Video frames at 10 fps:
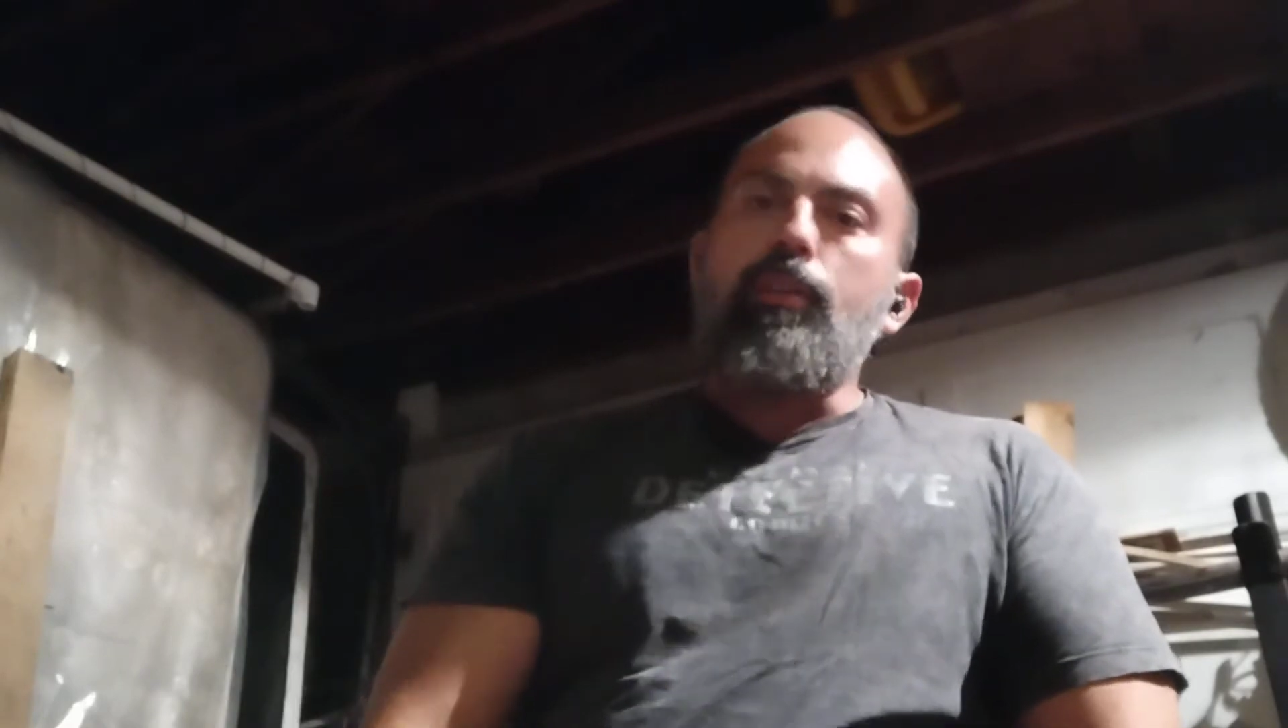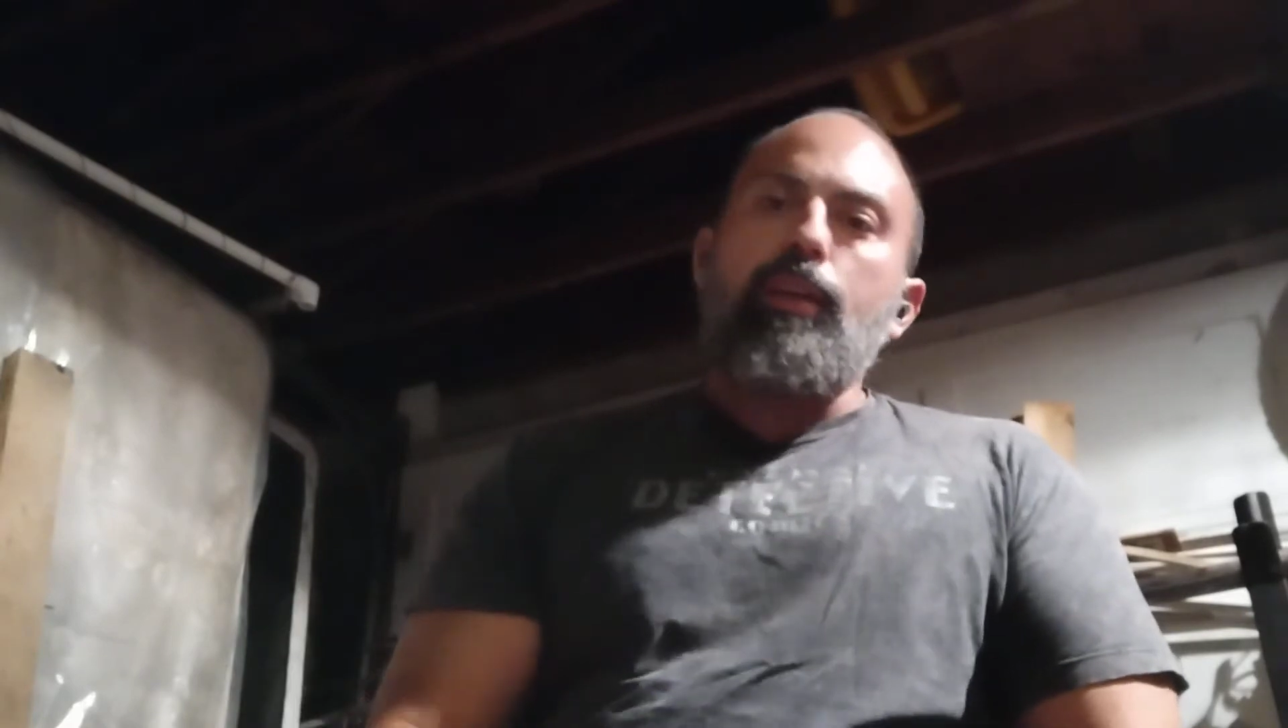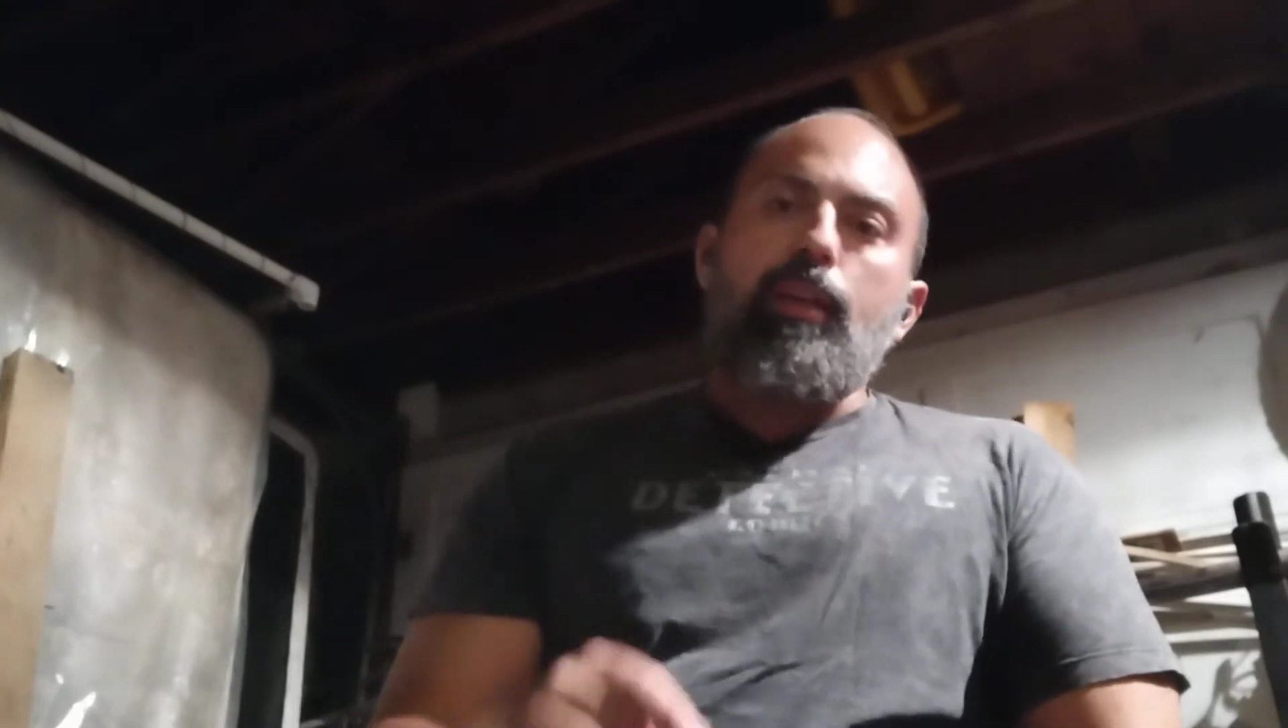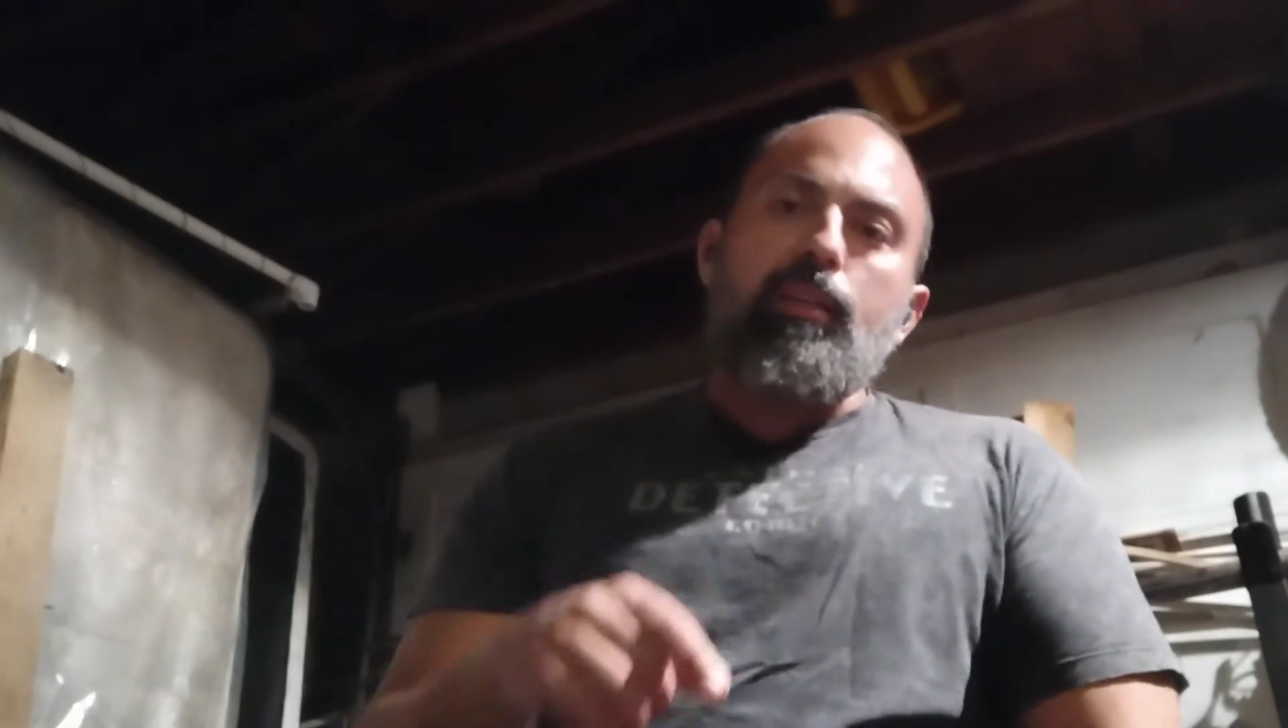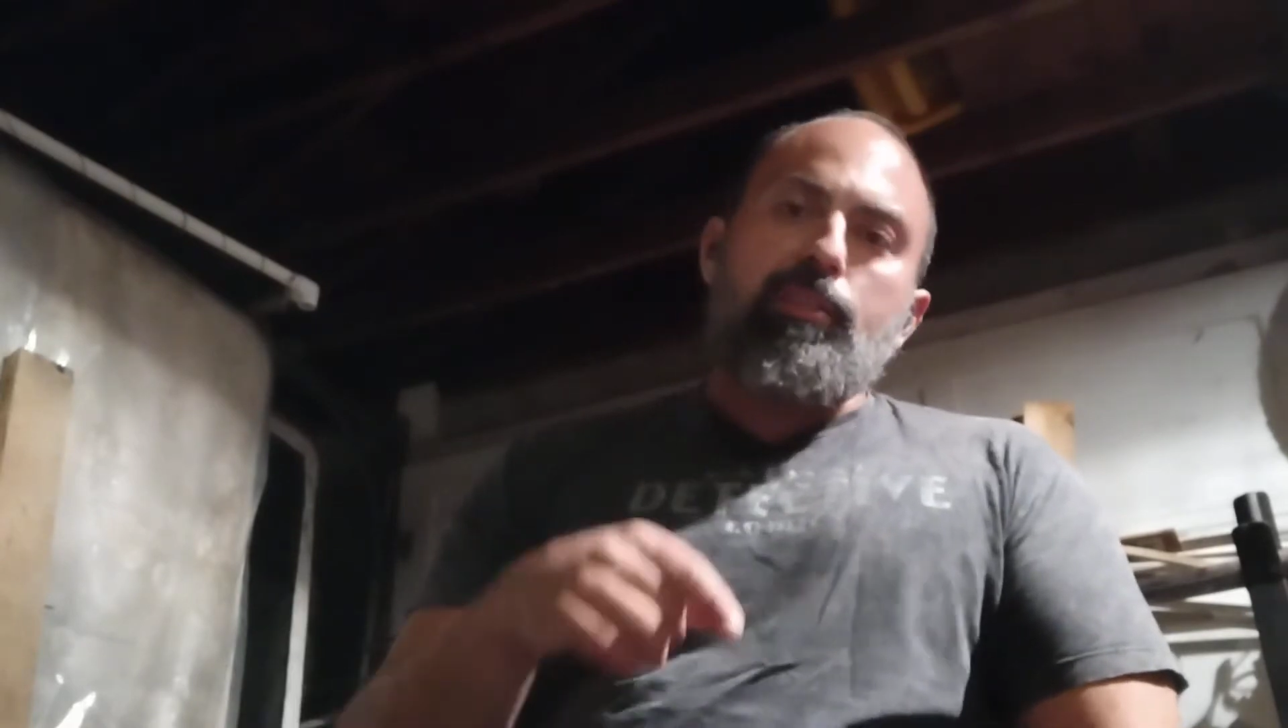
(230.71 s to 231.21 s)

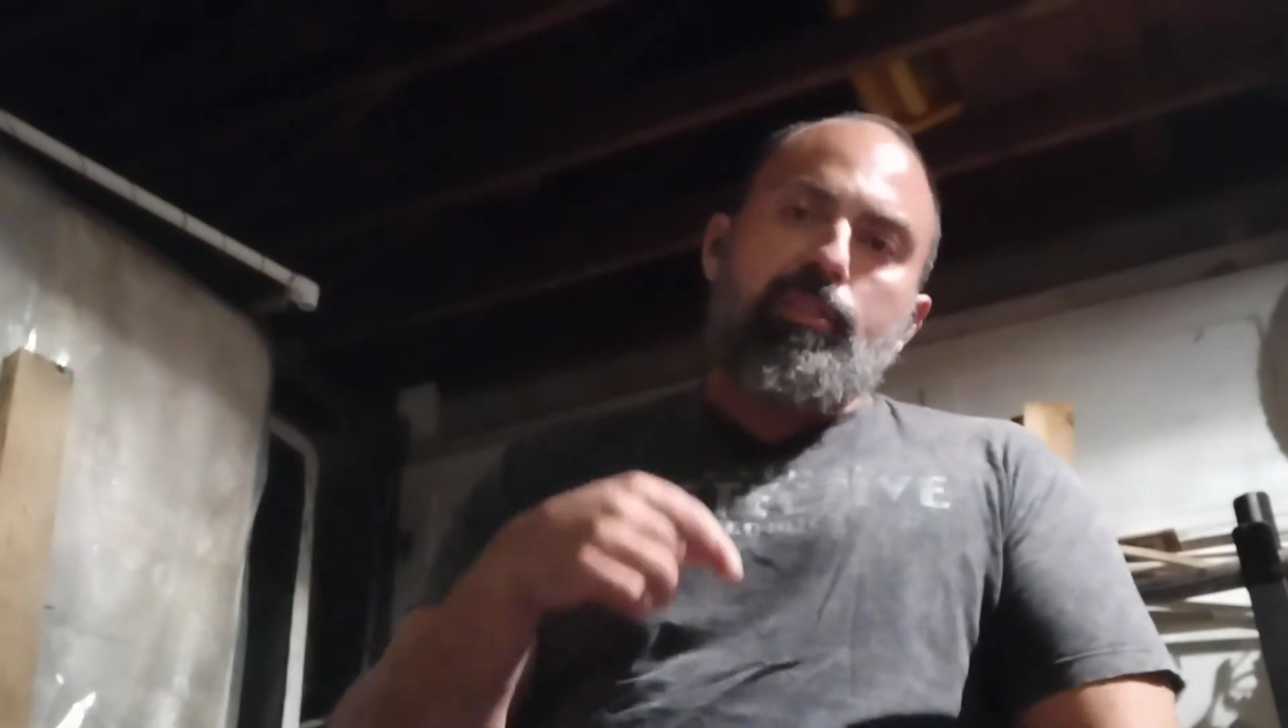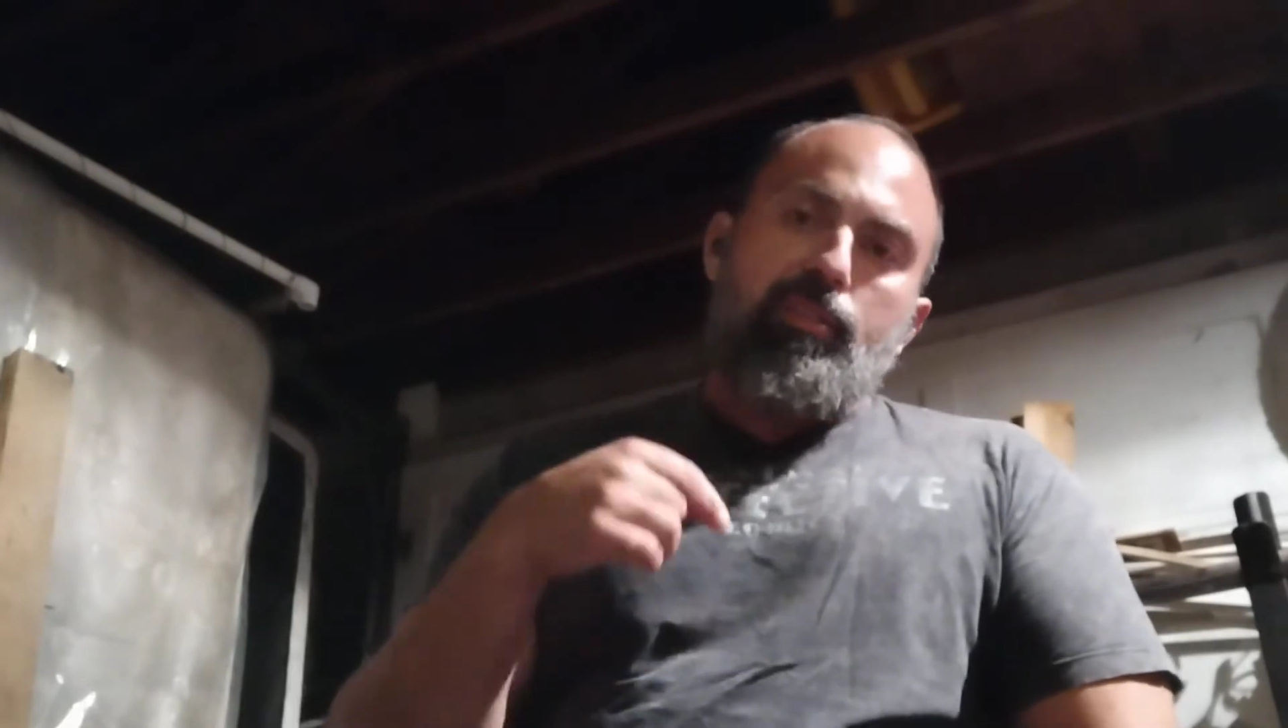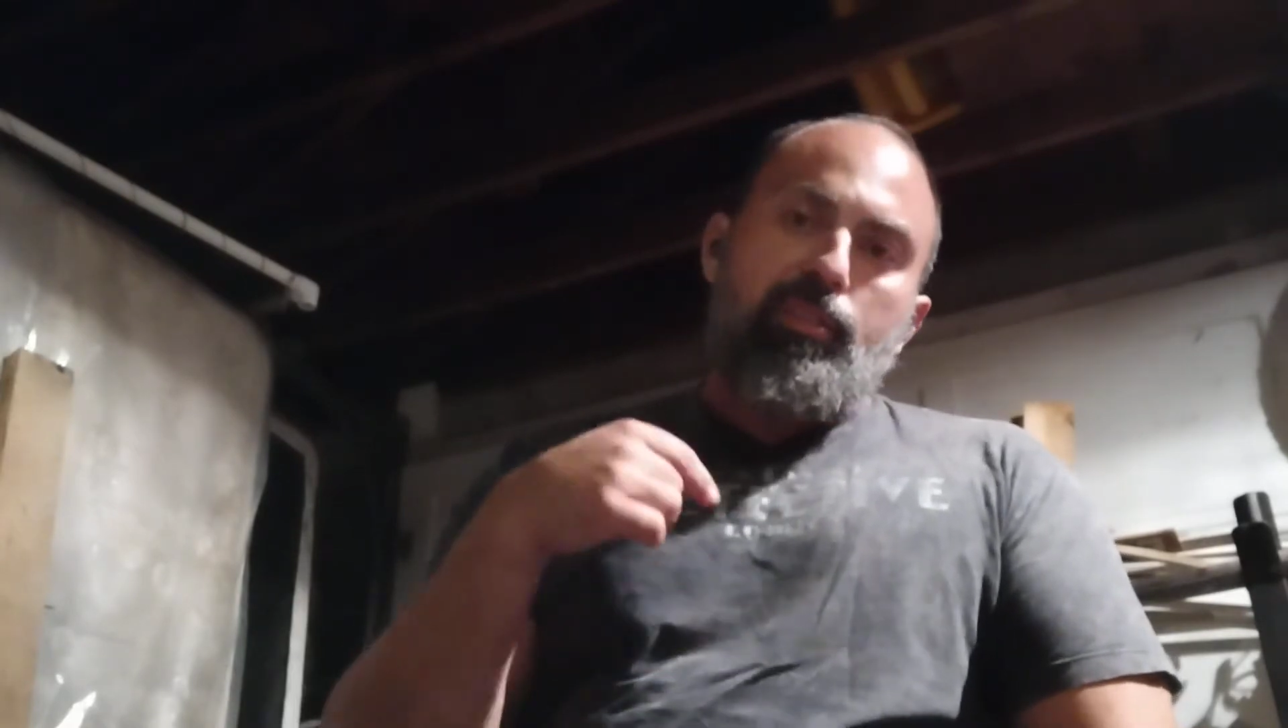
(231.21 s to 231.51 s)
that can